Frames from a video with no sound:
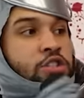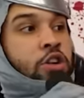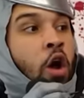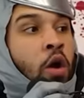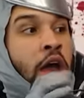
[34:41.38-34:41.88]
or
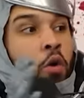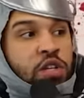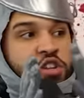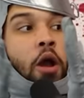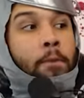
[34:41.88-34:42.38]
no,
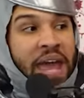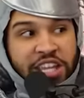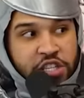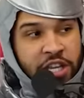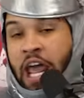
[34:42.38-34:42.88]
was there a
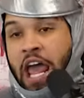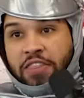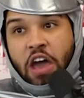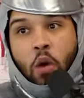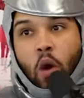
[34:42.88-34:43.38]
pigeon
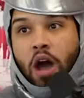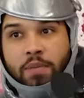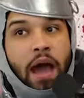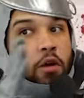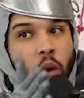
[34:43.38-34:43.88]
that walked
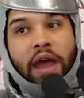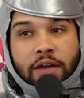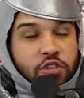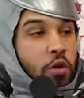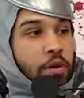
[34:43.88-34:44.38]
by right
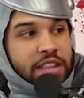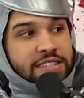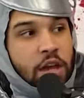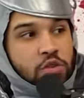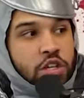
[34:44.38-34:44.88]
after you put that
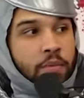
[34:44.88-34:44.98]
sandwich in your